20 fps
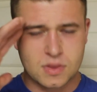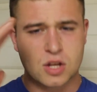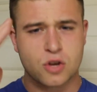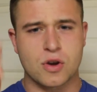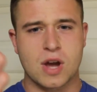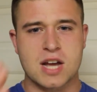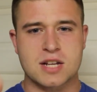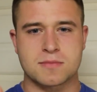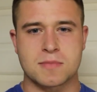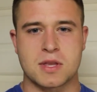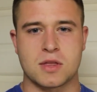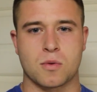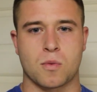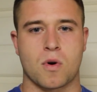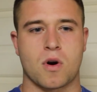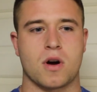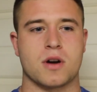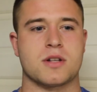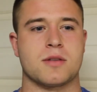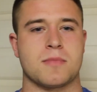you guys mean the
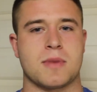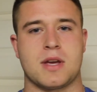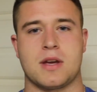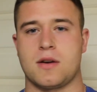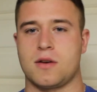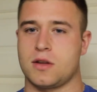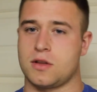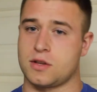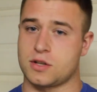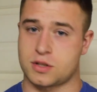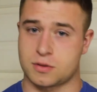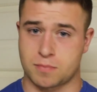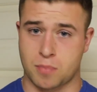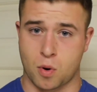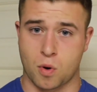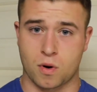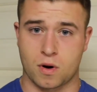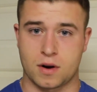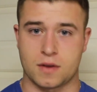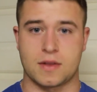world to me. The
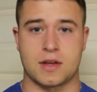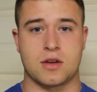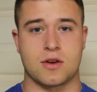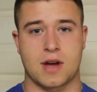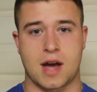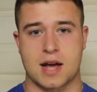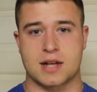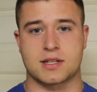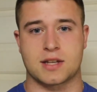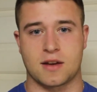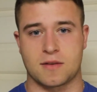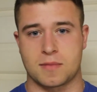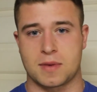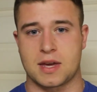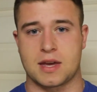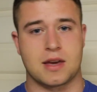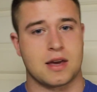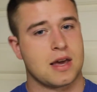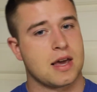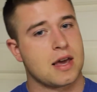support that you guys give
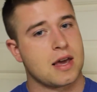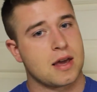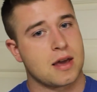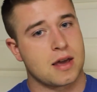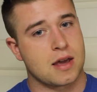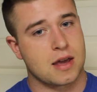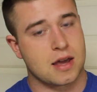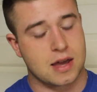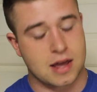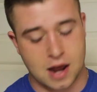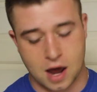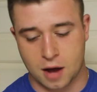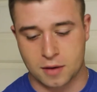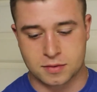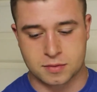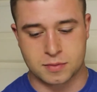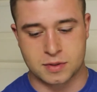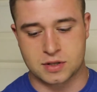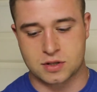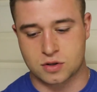me, it
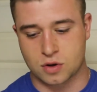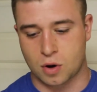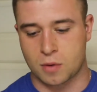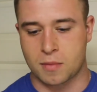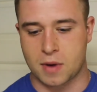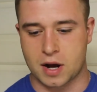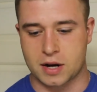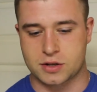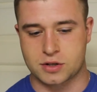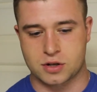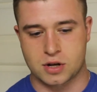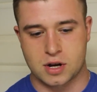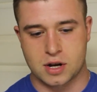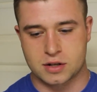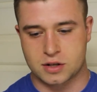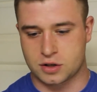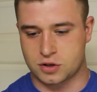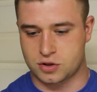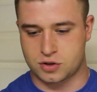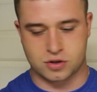helps me so much
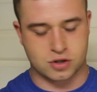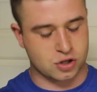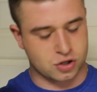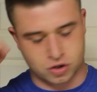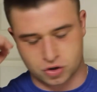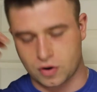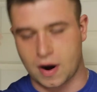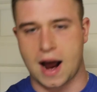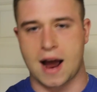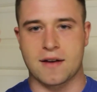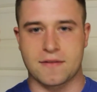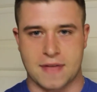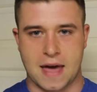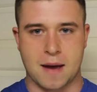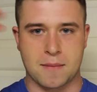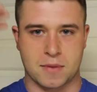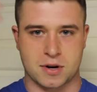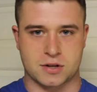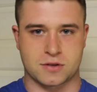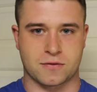to just drive
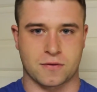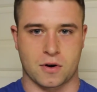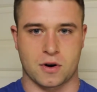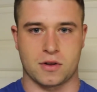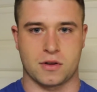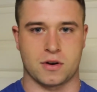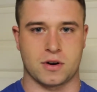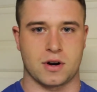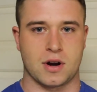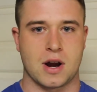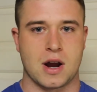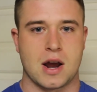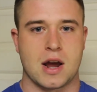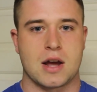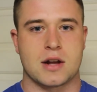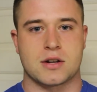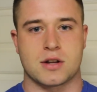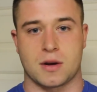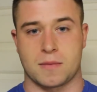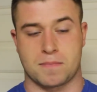that much further,
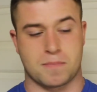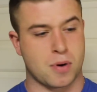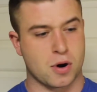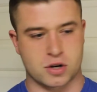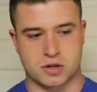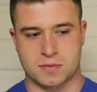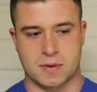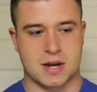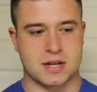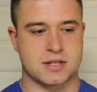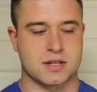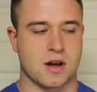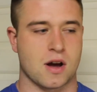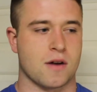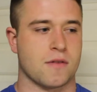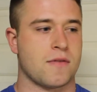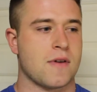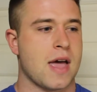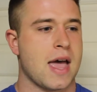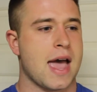to push
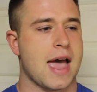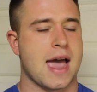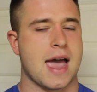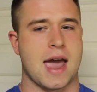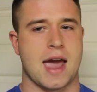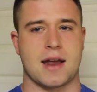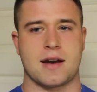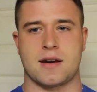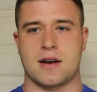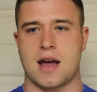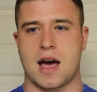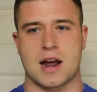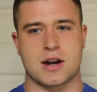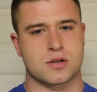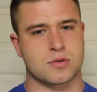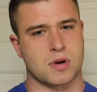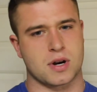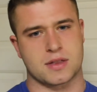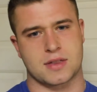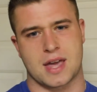myself. And I
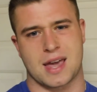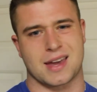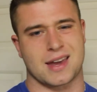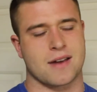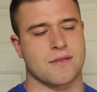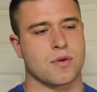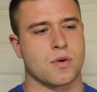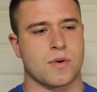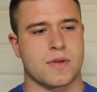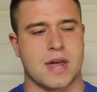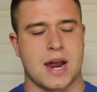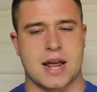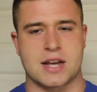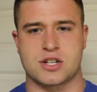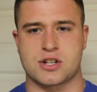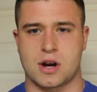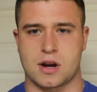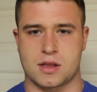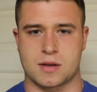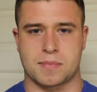just want to thank everyone that I
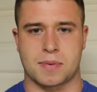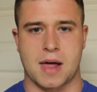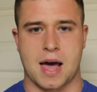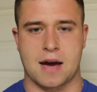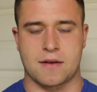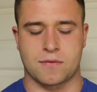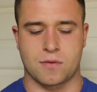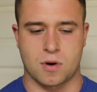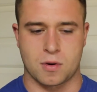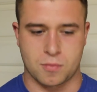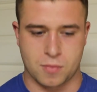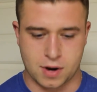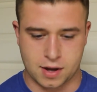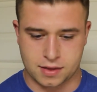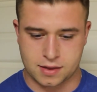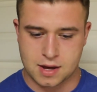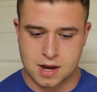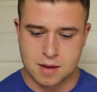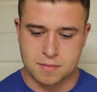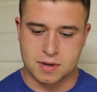shared the platform
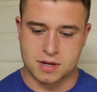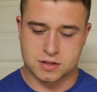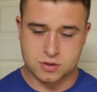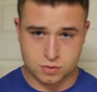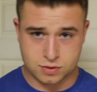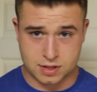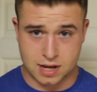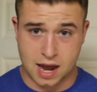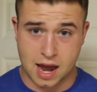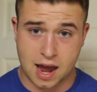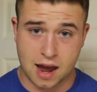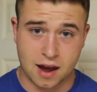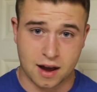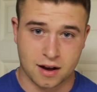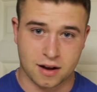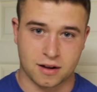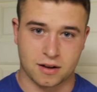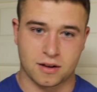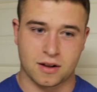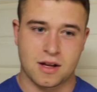with, because it was a
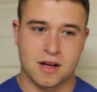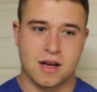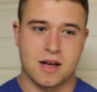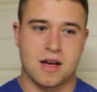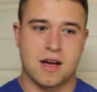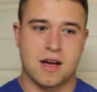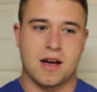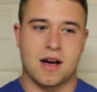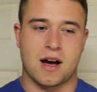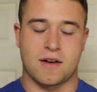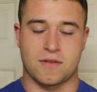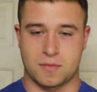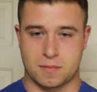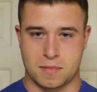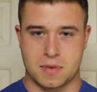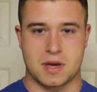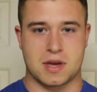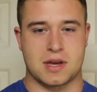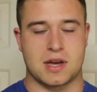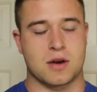hell of a
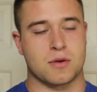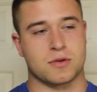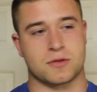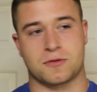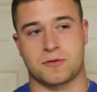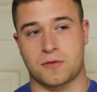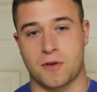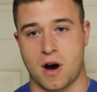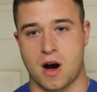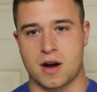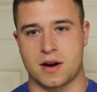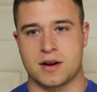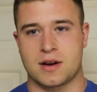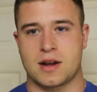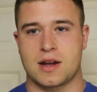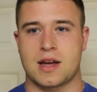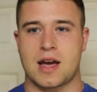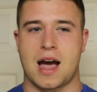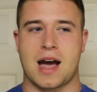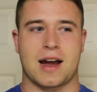meet. It was fun.
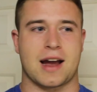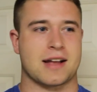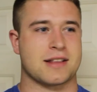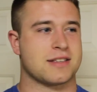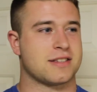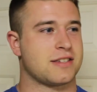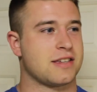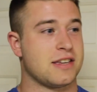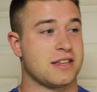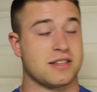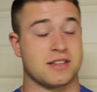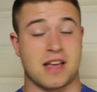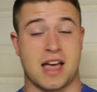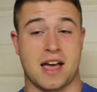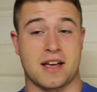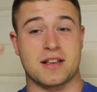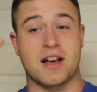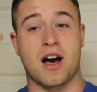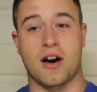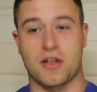I got to see
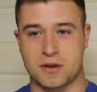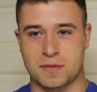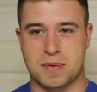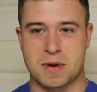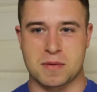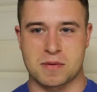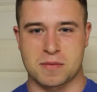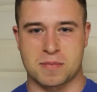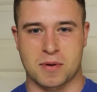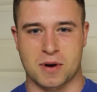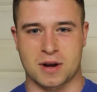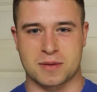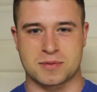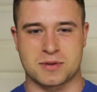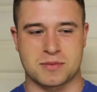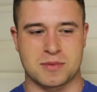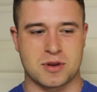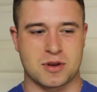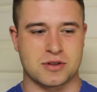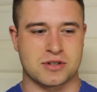other people put up
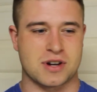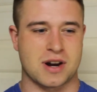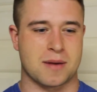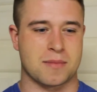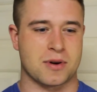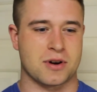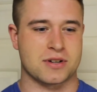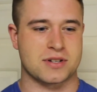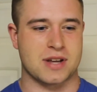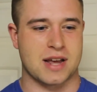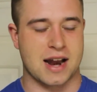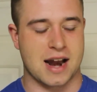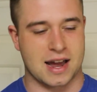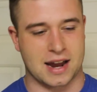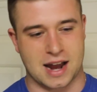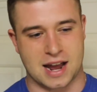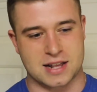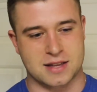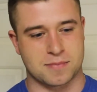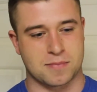some huge numbers, and I
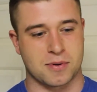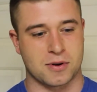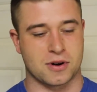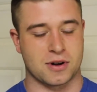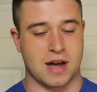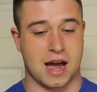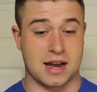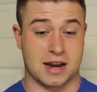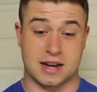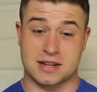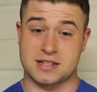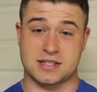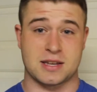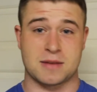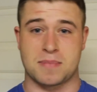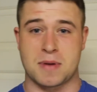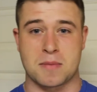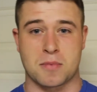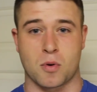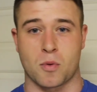got to see
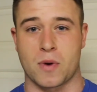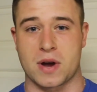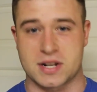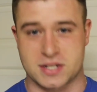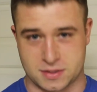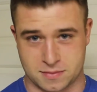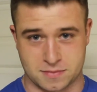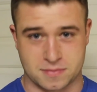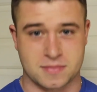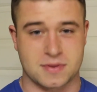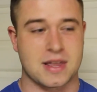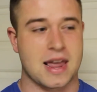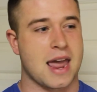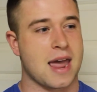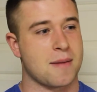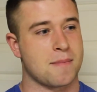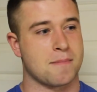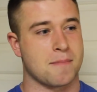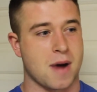people win some damn